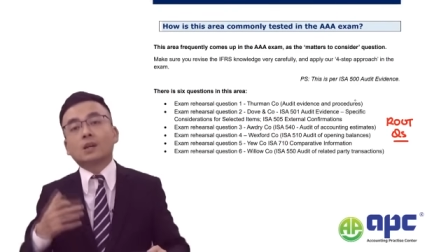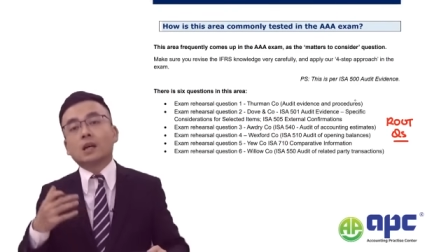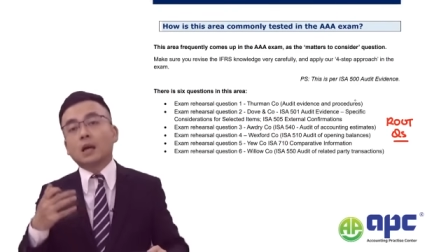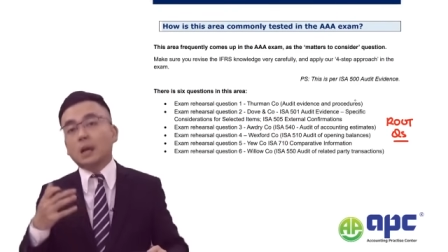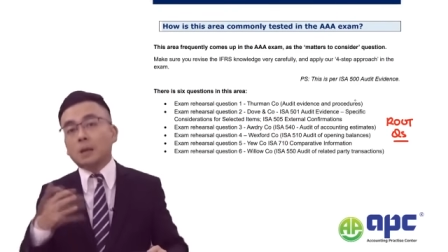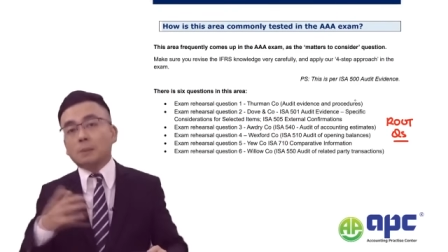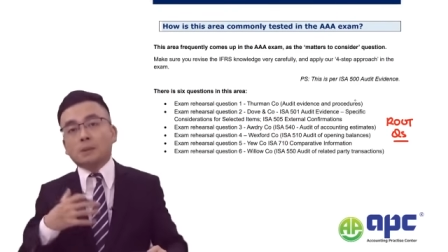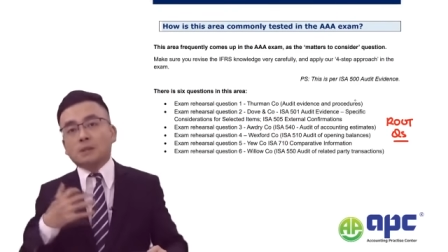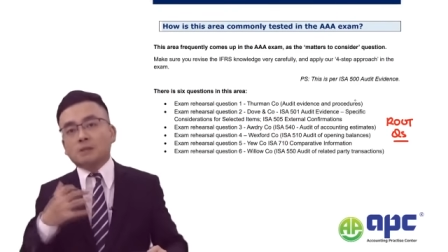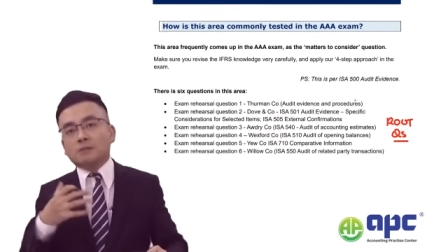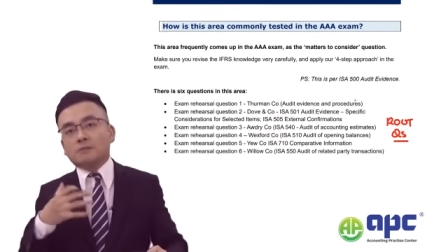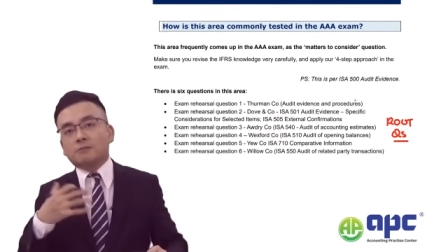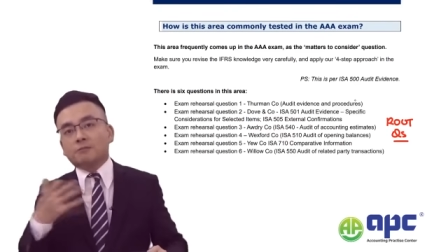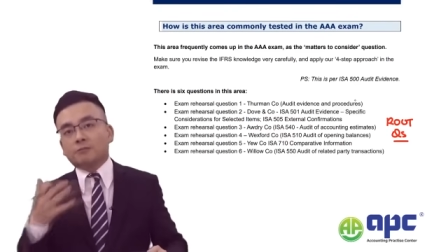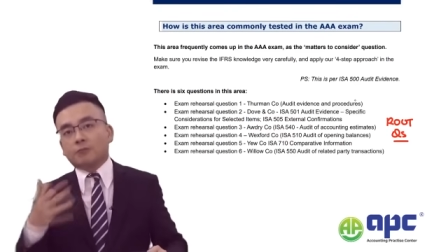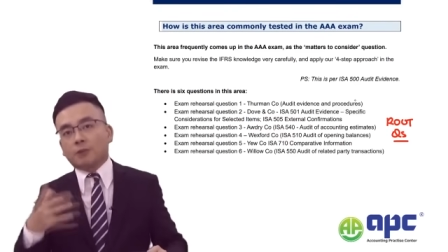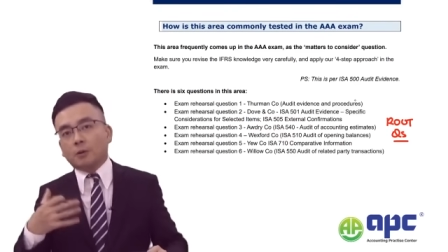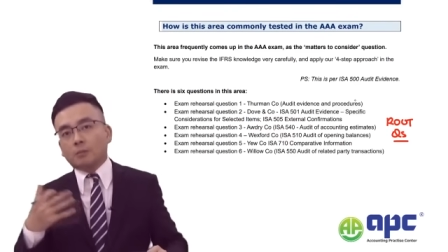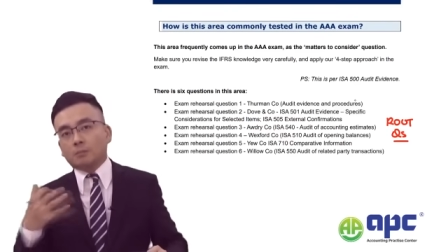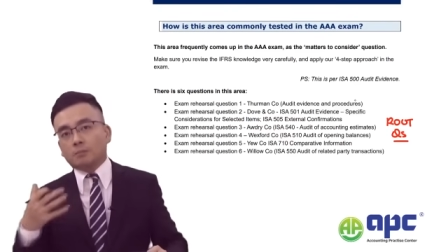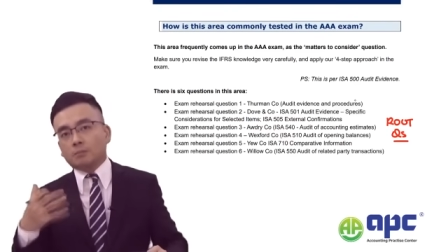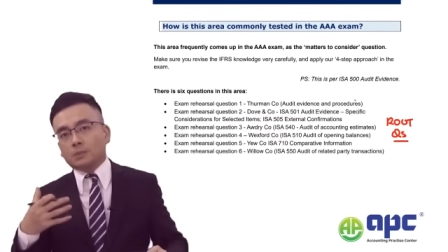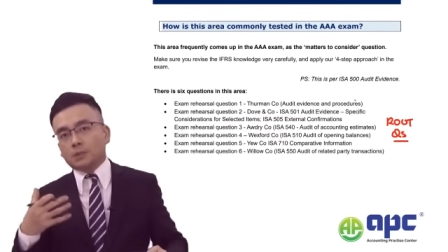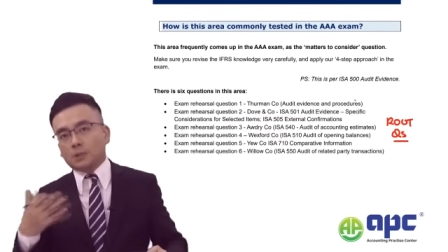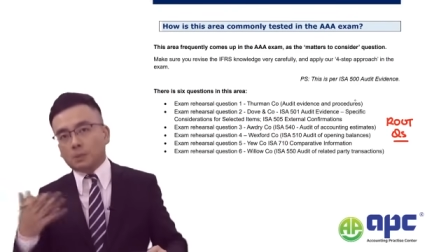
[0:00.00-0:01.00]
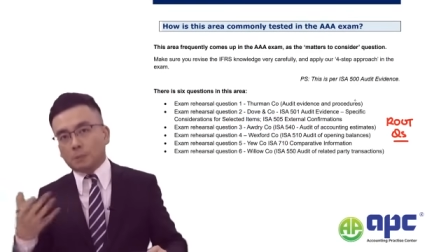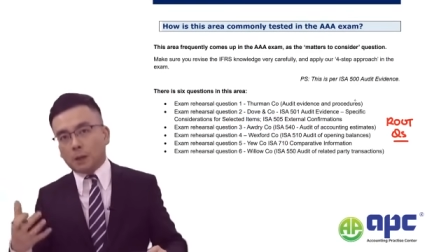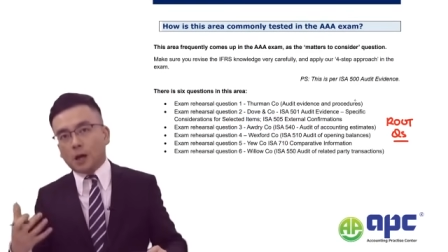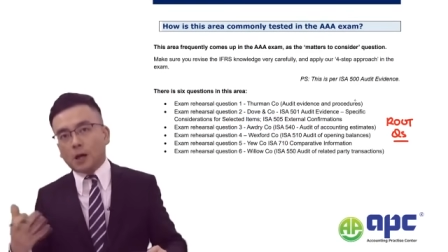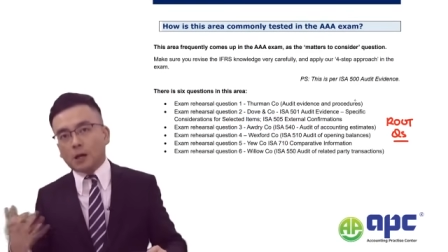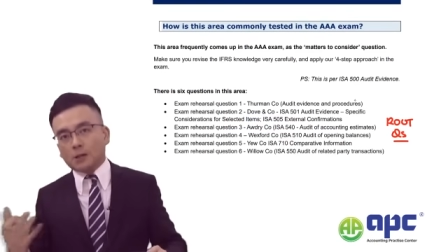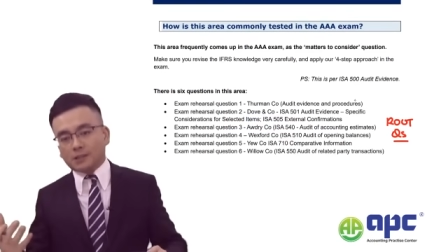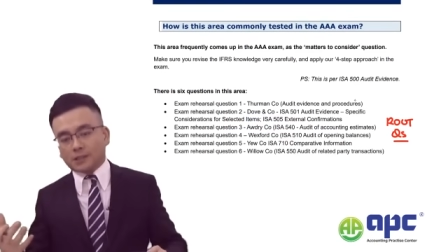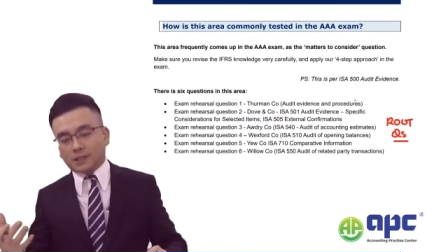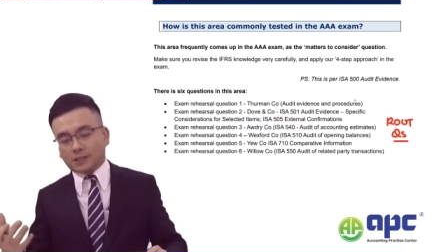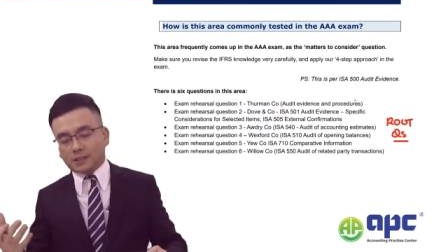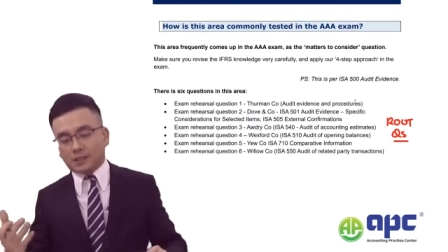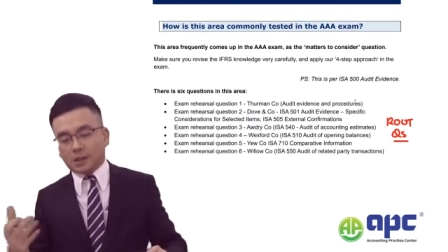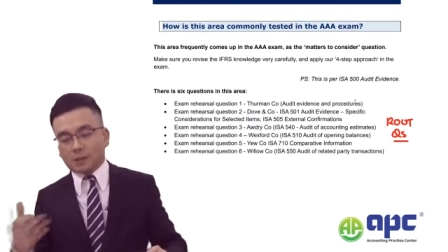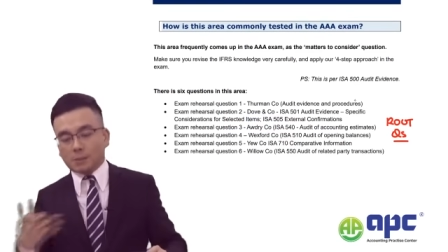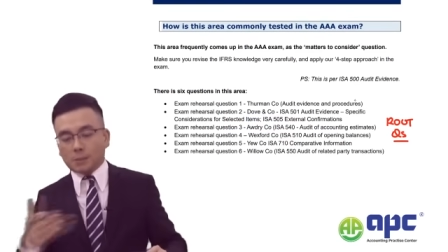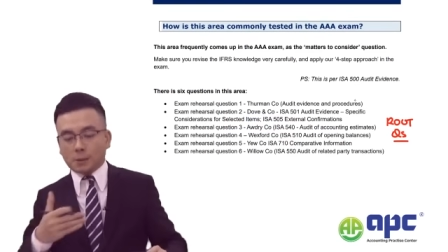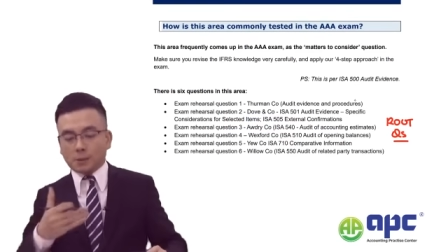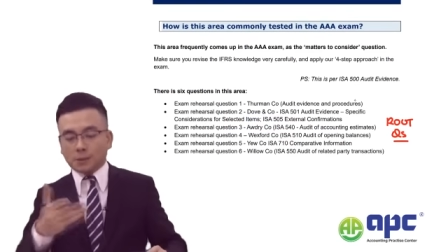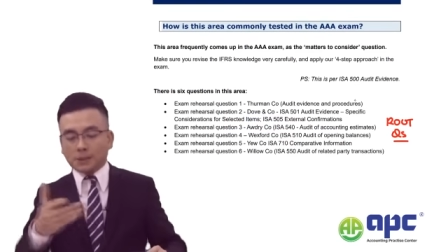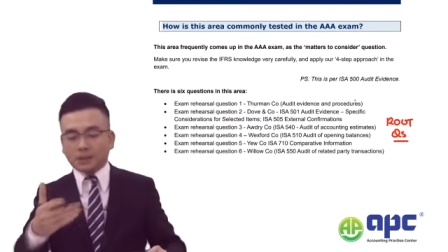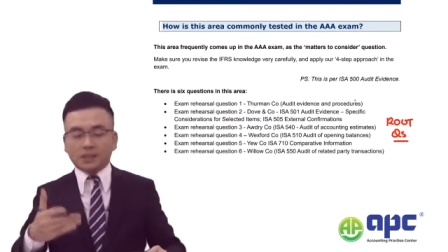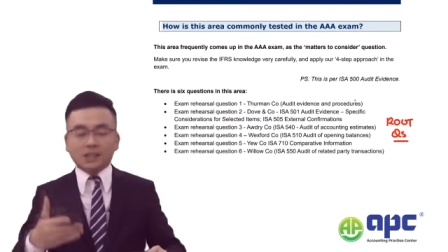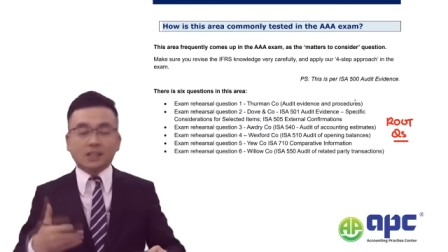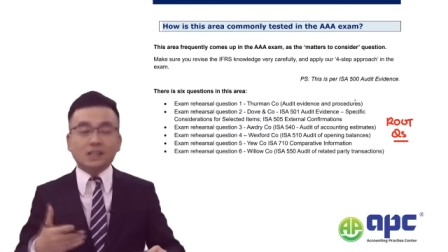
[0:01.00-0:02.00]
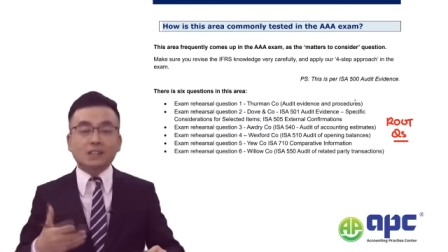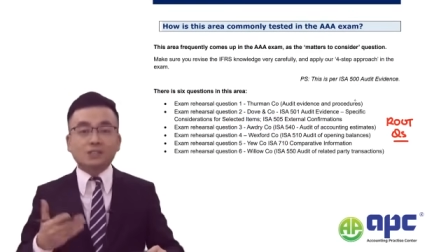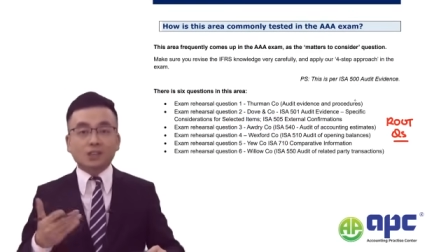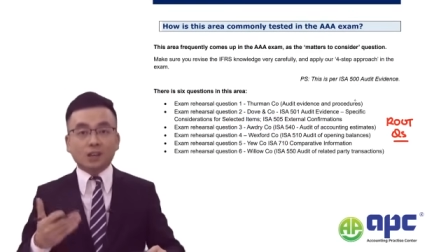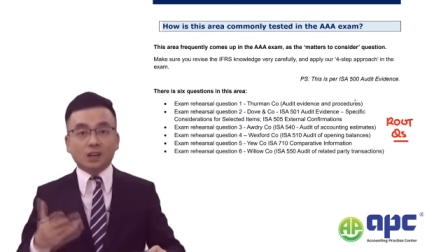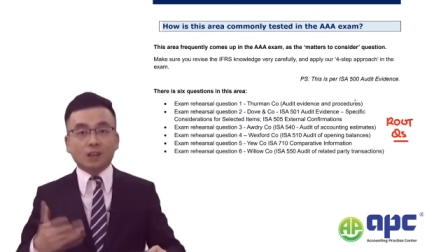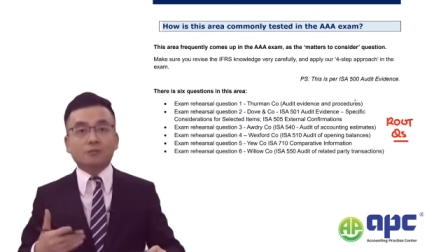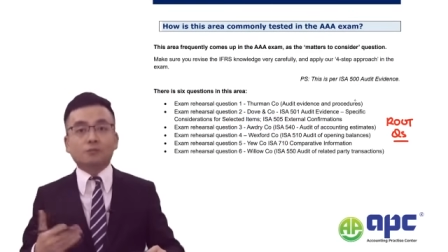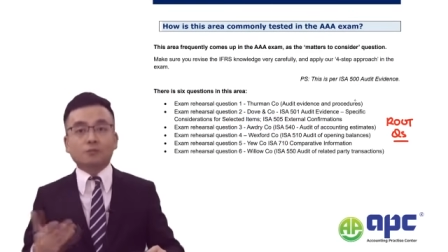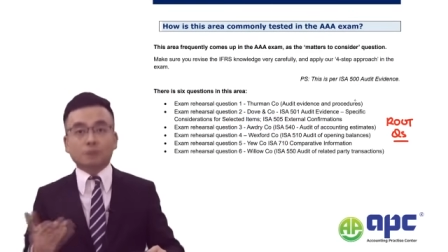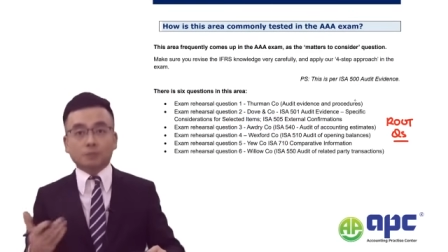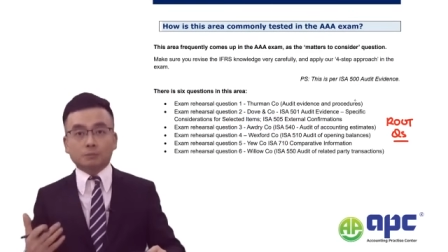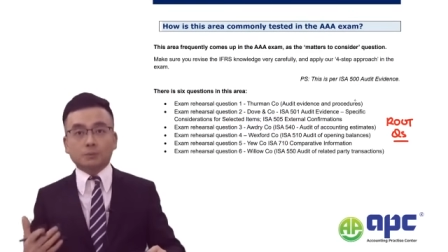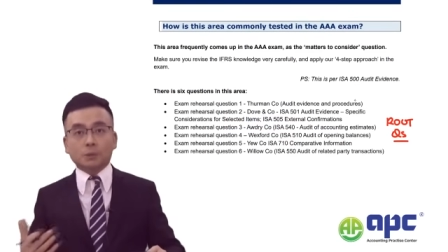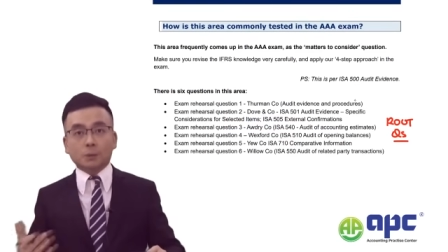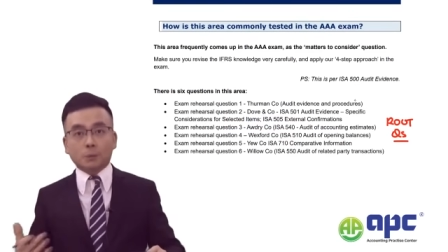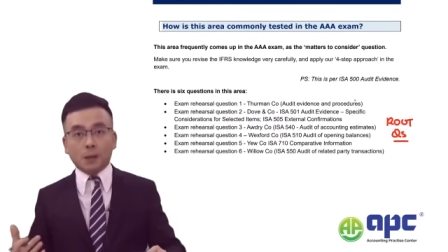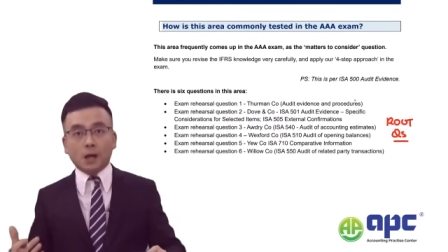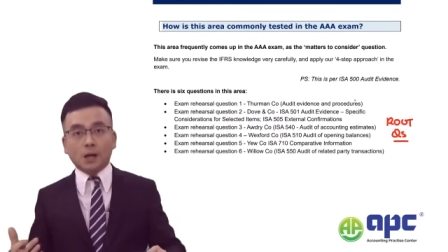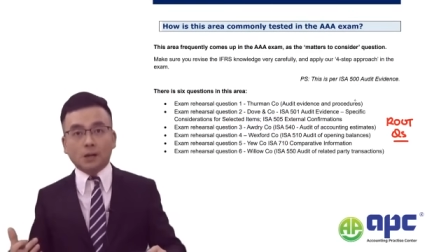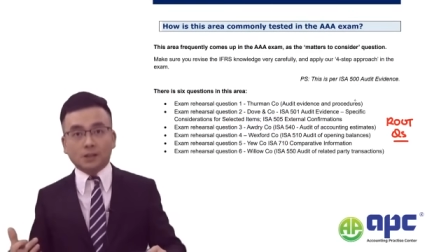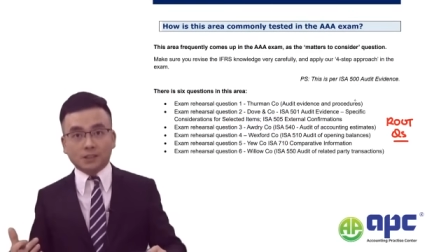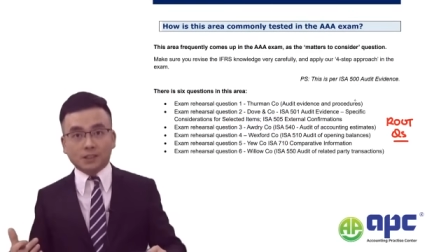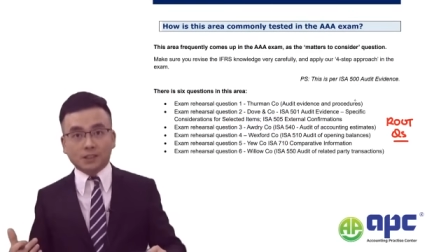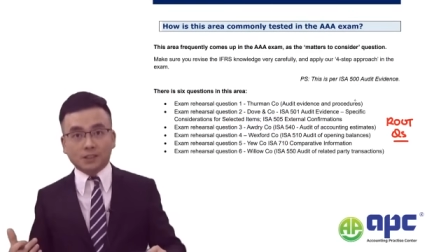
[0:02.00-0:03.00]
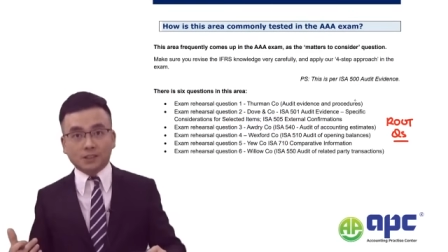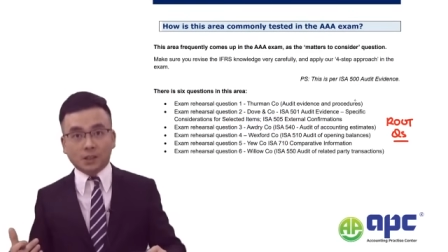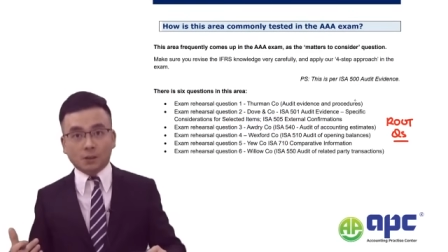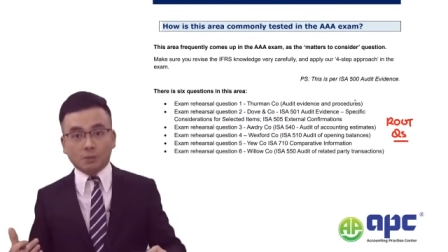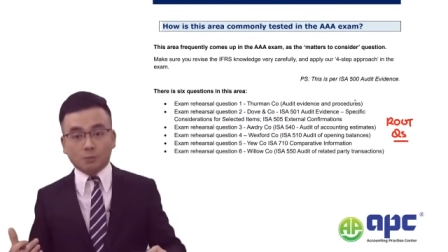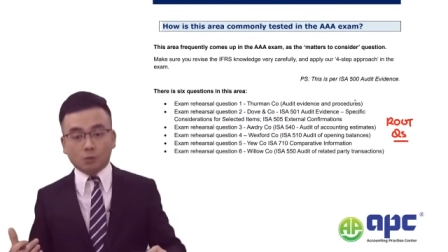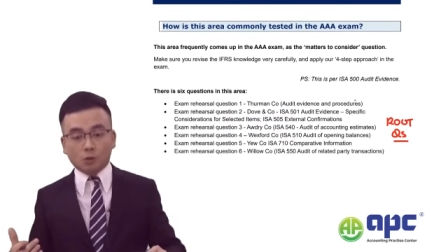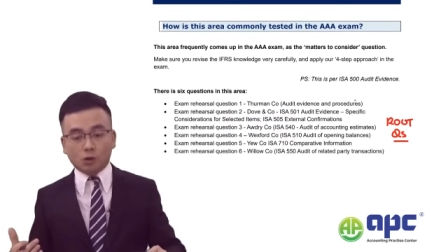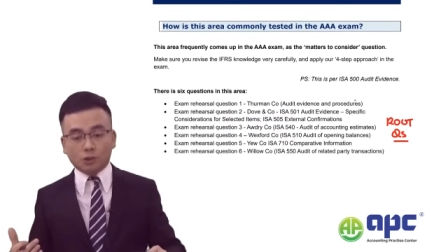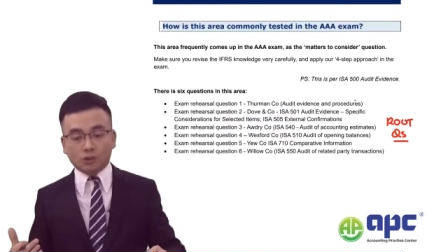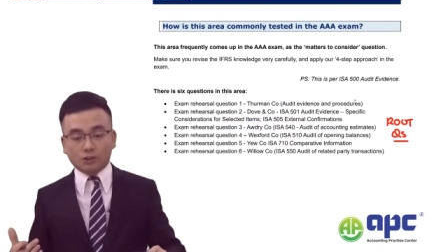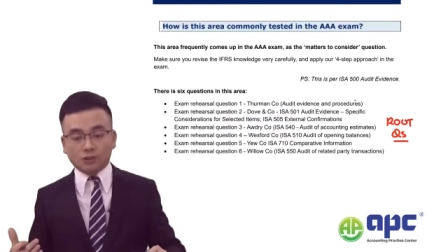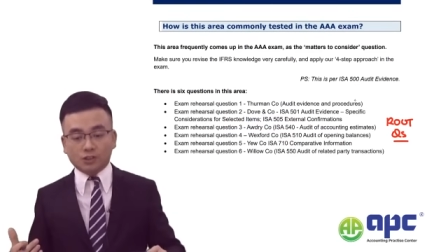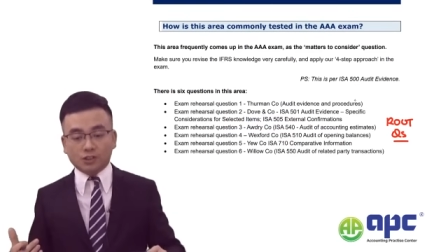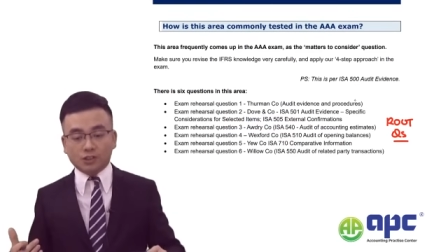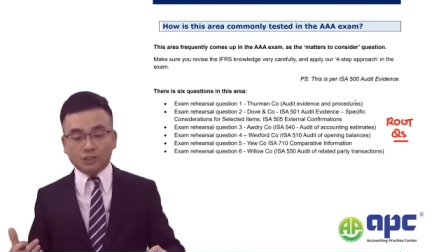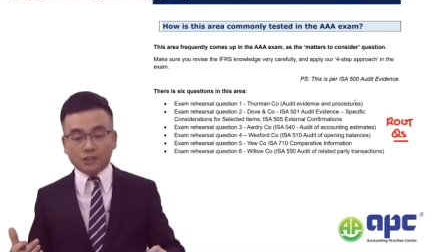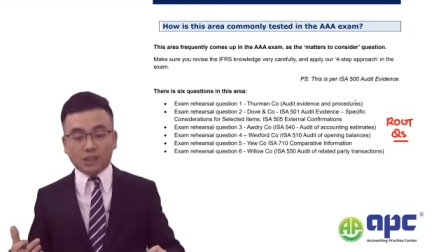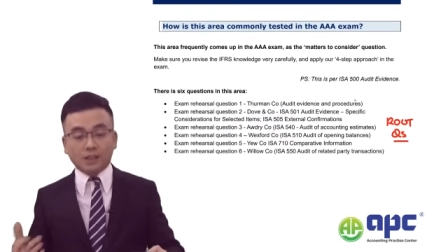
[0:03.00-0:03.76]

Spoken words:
I mean from the past exam, I mean these are from the past exam questions,